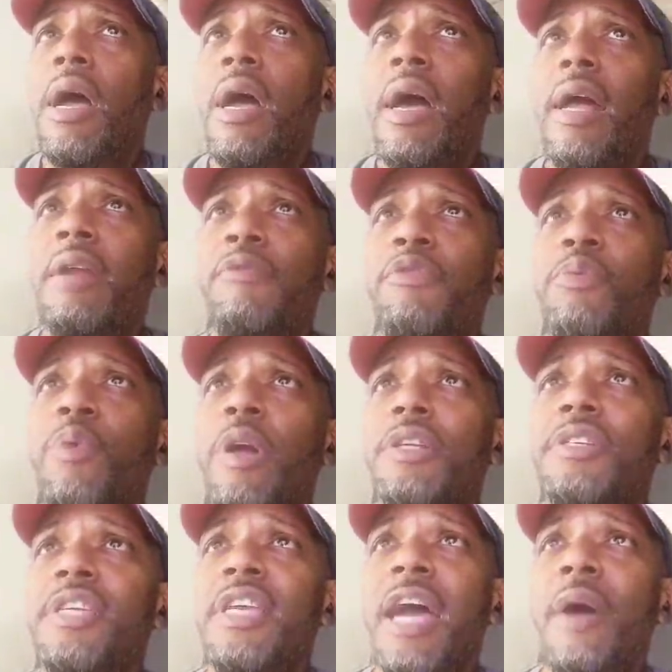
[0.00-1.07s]
And if you want to
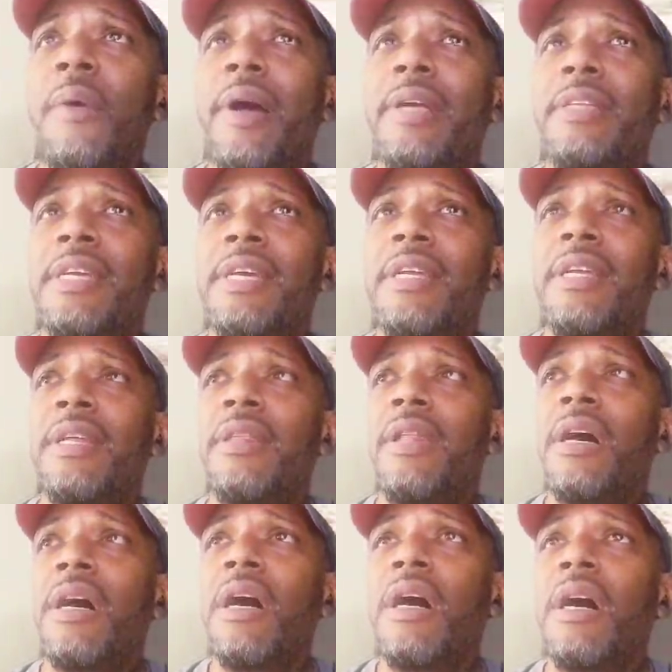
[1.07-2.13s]
see how I did in
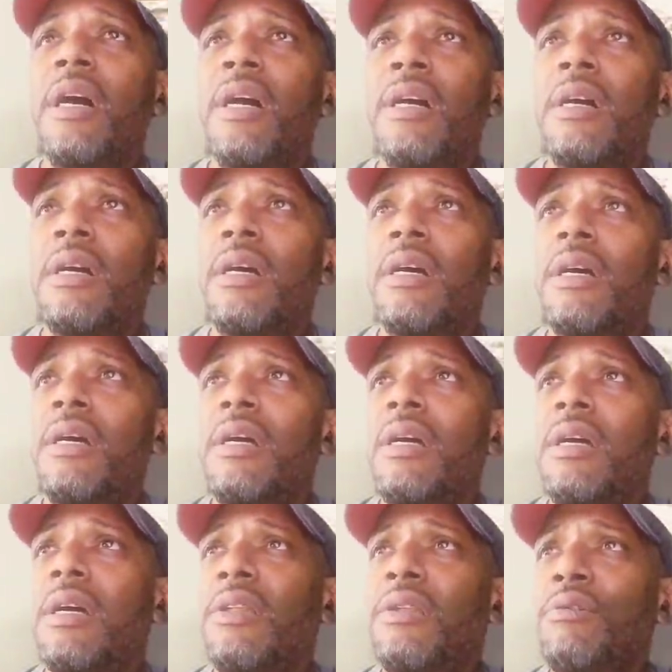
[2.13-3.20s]
the
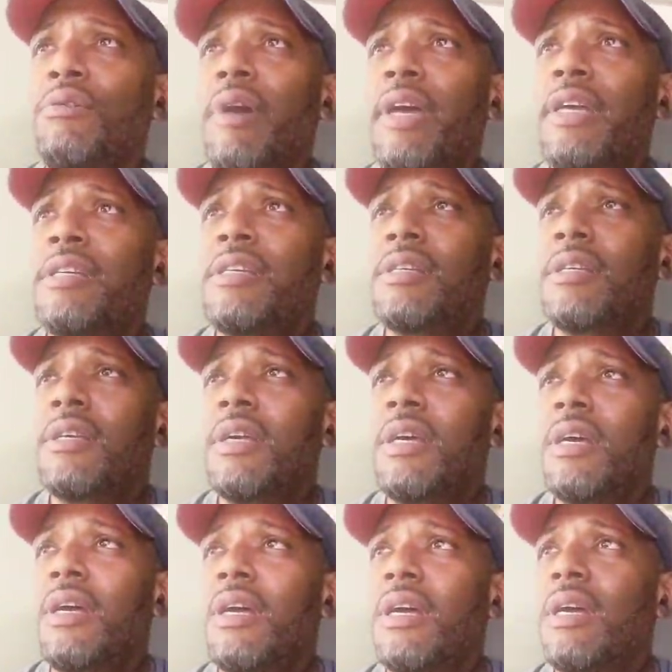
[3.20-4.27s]
race,
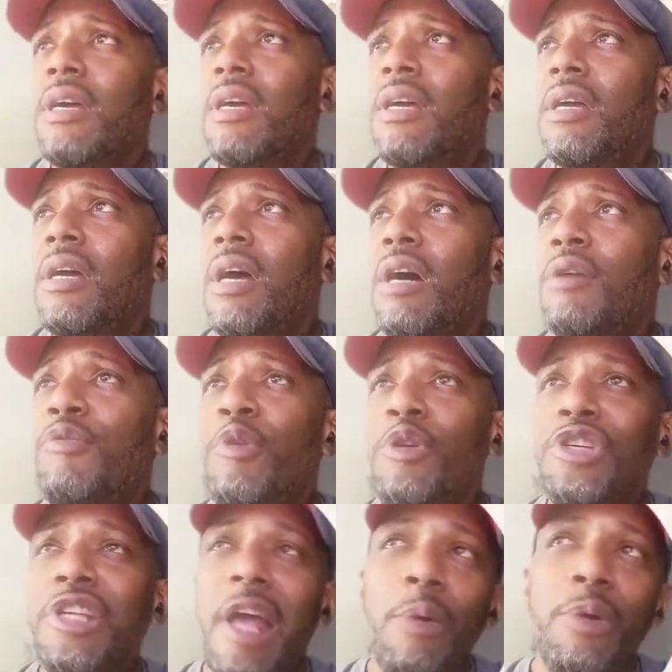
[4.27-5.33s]

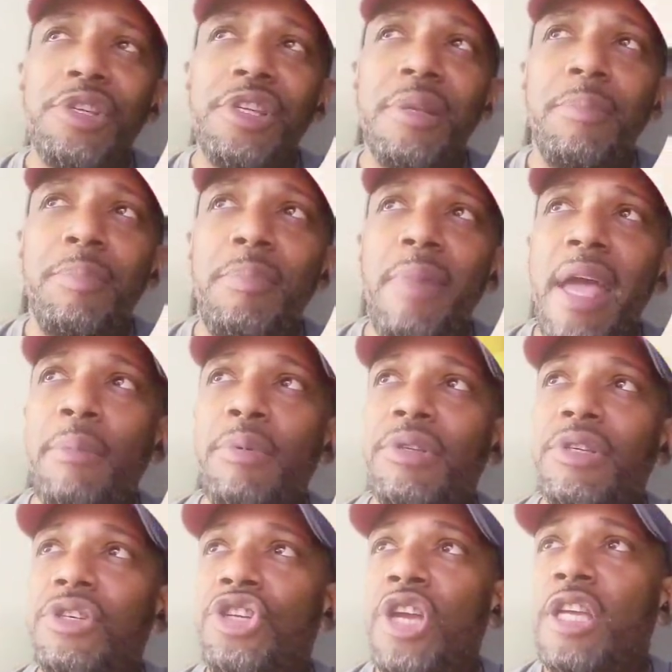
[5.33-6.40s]
unfortunately I wasn't able
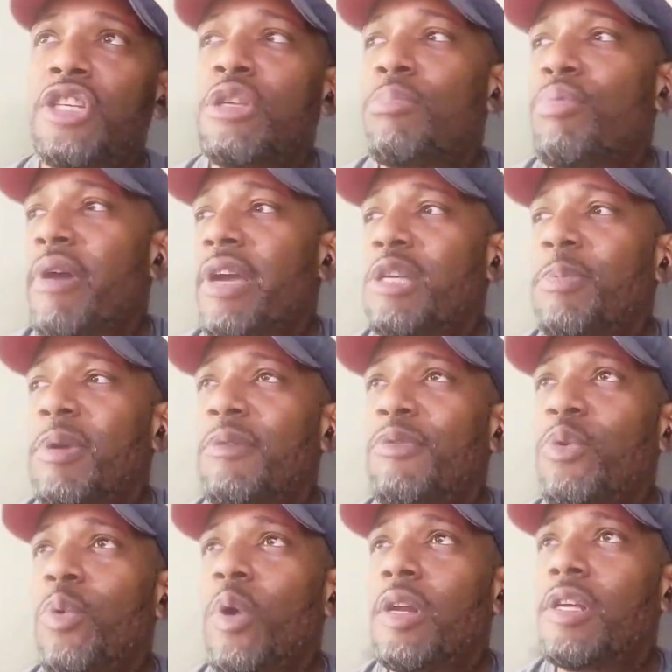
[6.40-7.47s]
to change the brakes, but if
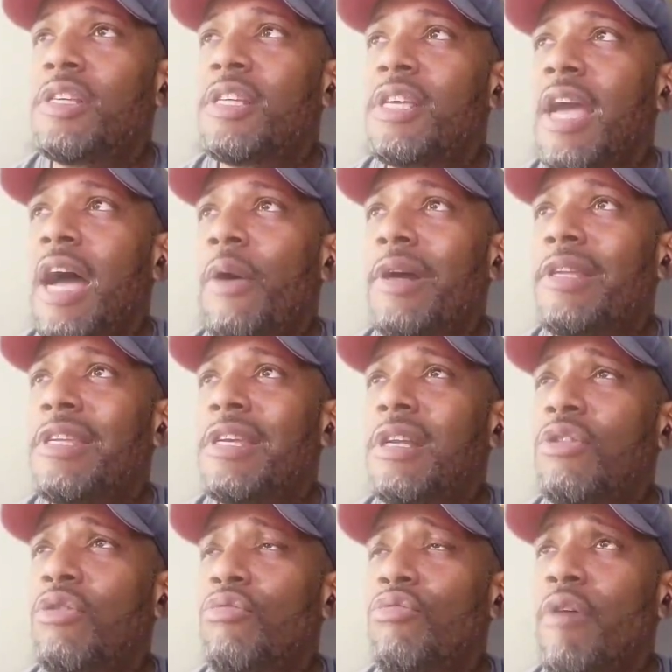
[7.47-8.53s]
you want to see how I did
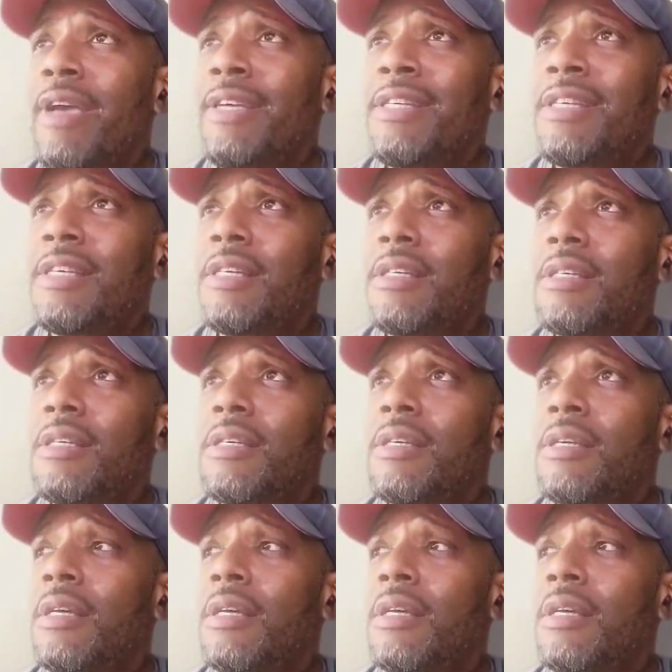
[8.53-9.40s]
in the races,